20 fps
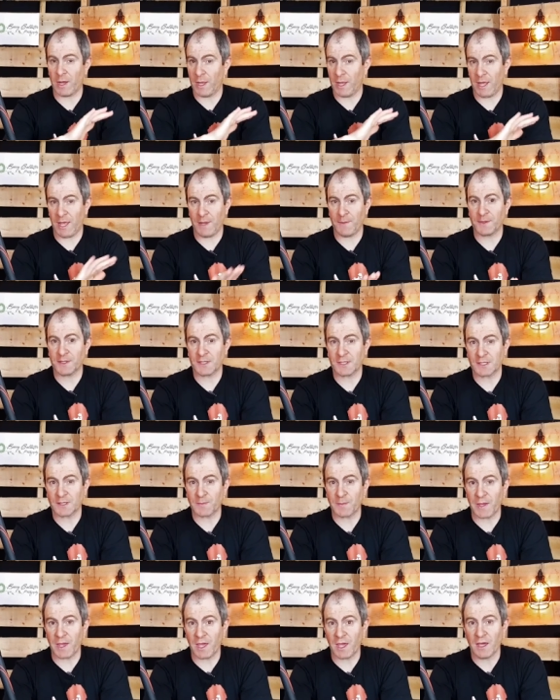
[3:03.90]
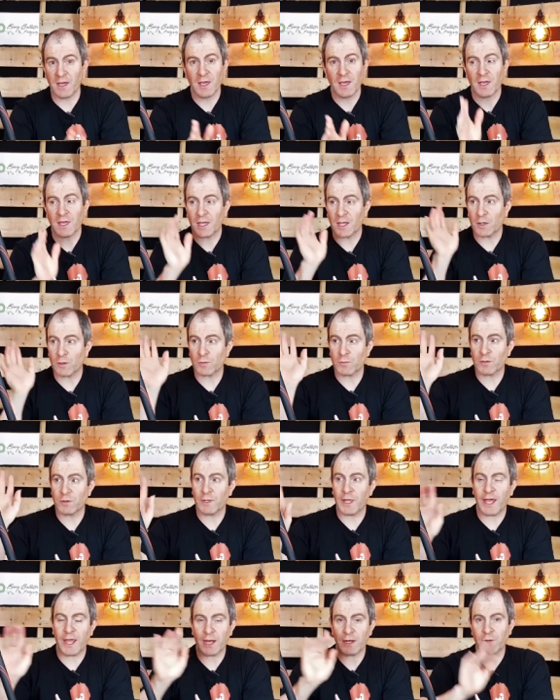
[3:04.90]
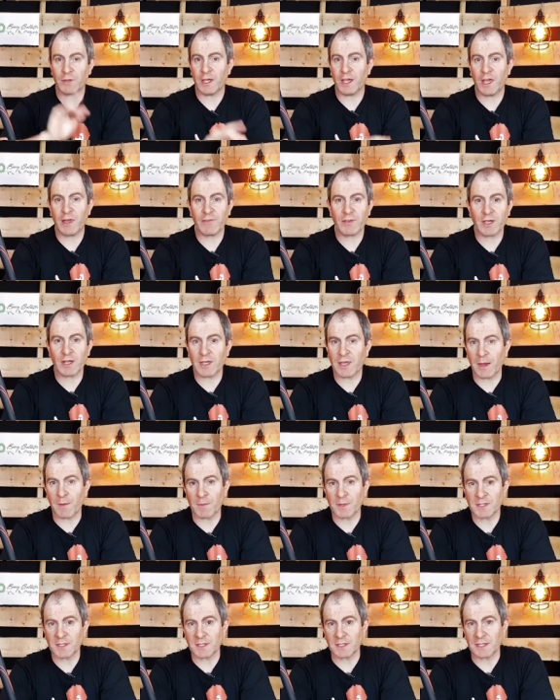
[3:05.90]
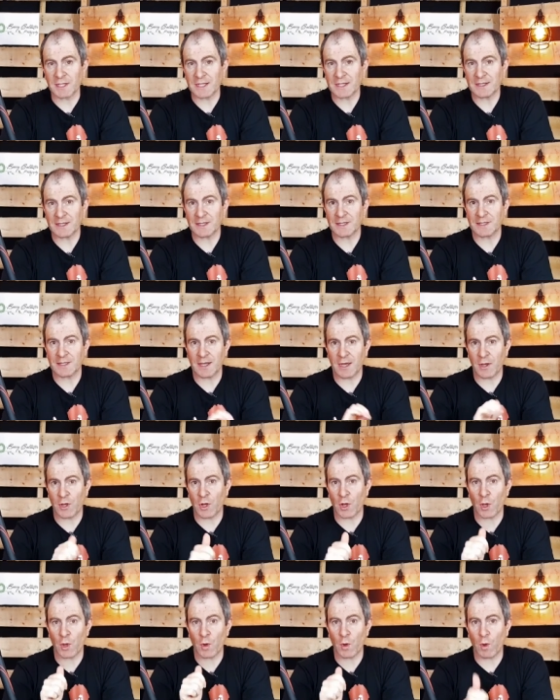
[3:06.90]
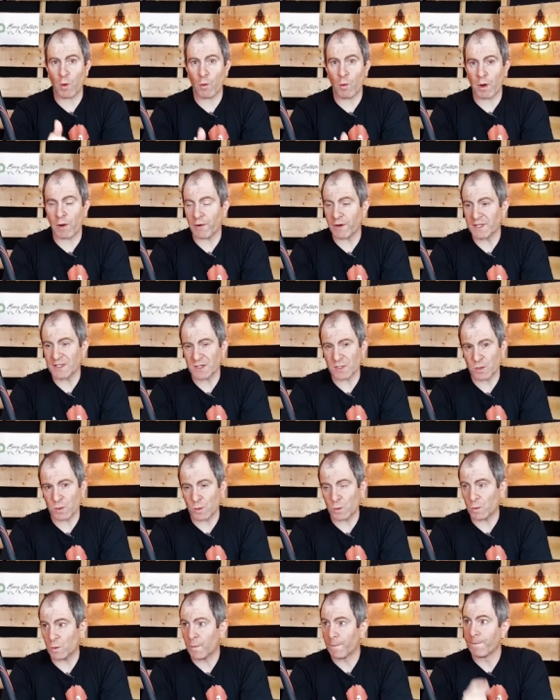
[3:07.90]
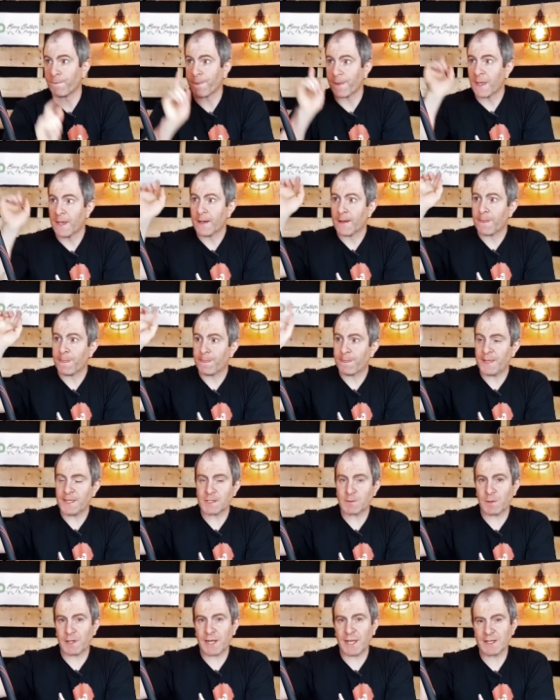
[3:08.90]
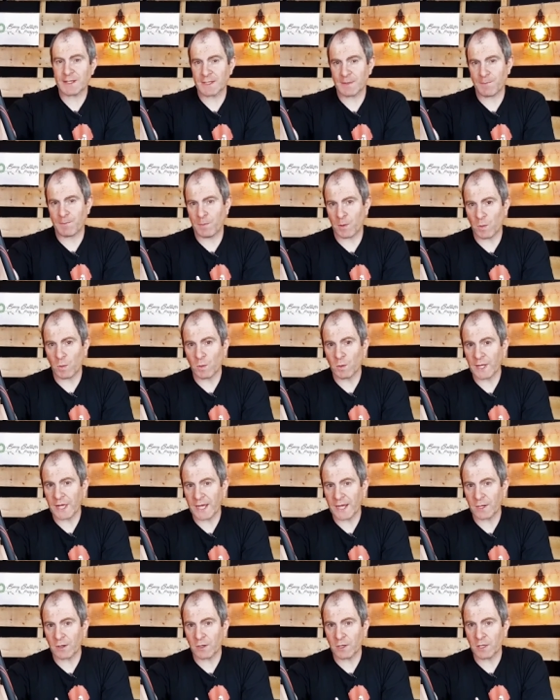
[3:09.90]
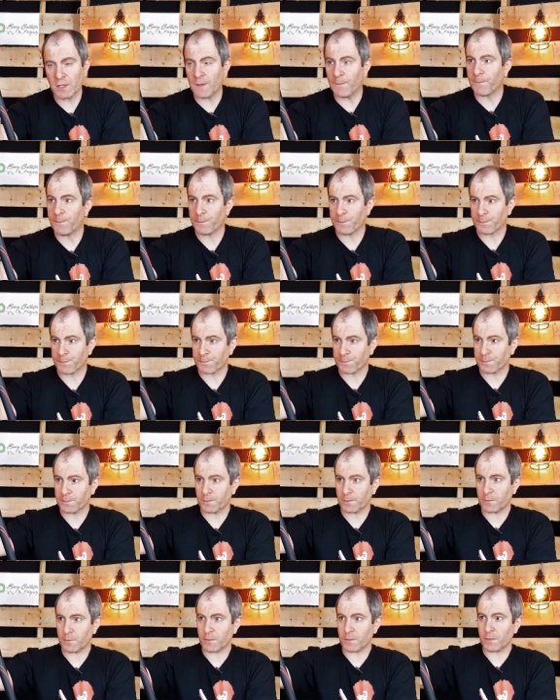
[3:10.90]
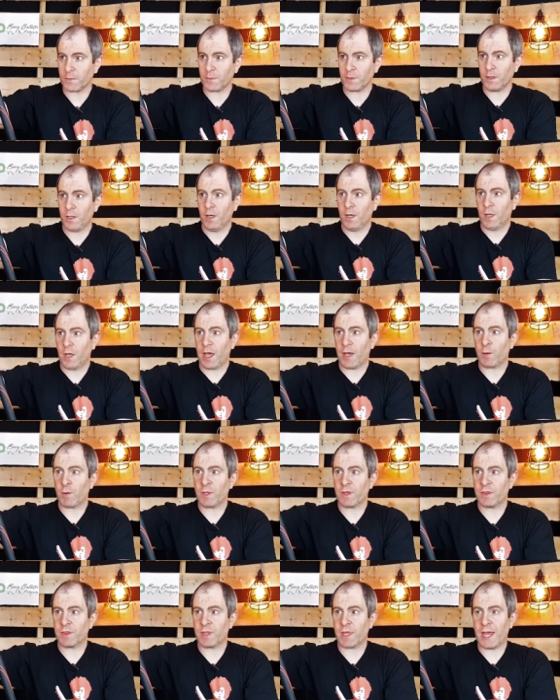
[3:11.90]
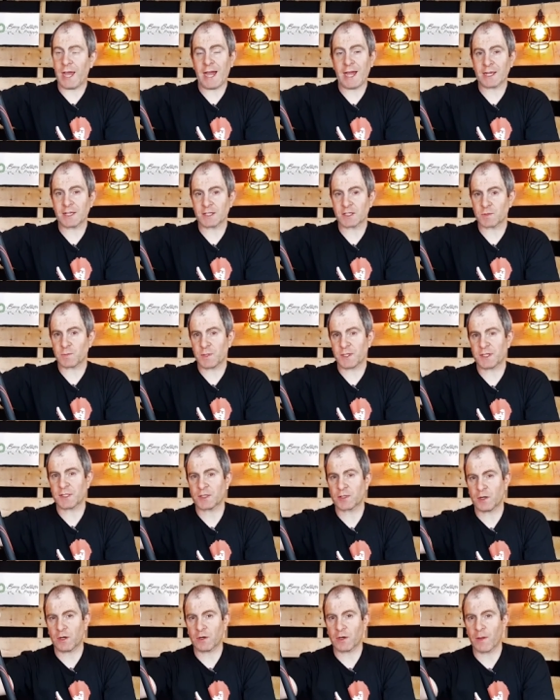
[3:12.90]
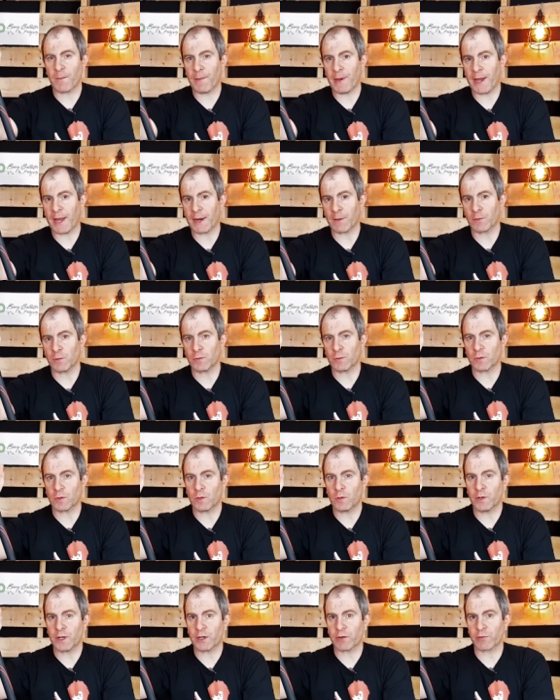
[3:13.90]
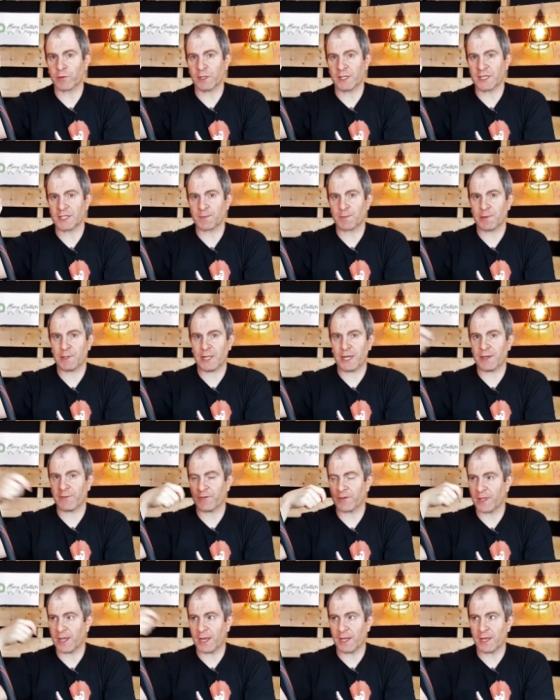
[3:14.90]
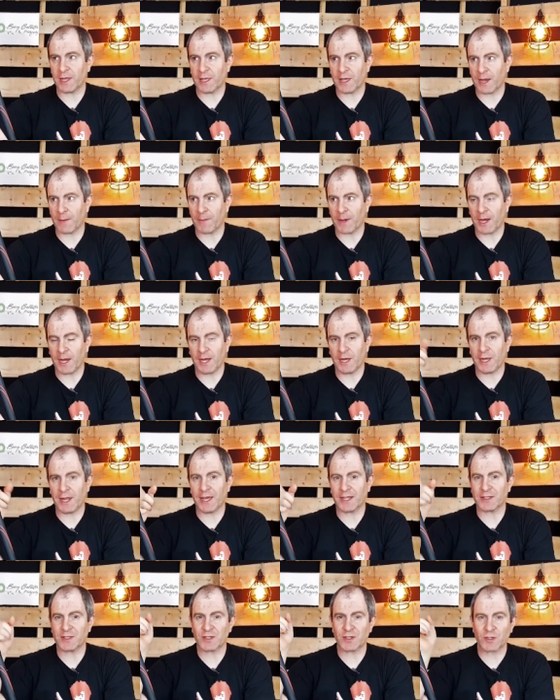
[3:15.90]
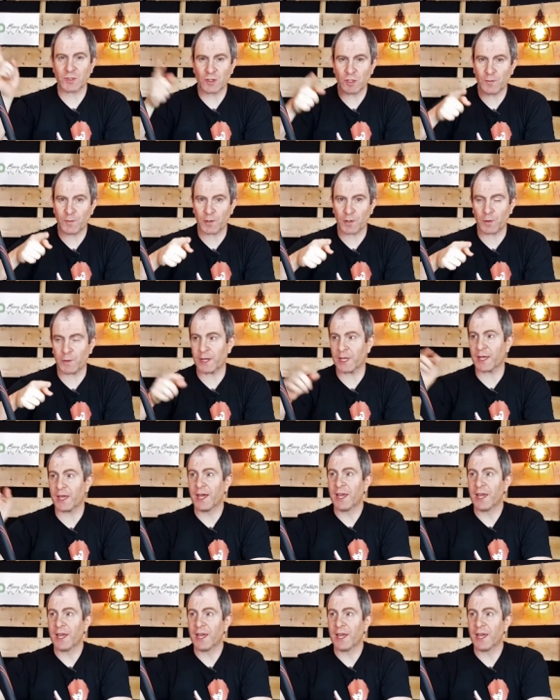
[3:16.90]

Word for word: heaps to spare. It'll handle your heavier cameras and lenses, no worries at all. This one has the ball head on it, with the Arca Swiss style compatible quick release plate for getting your camera in and out super quick.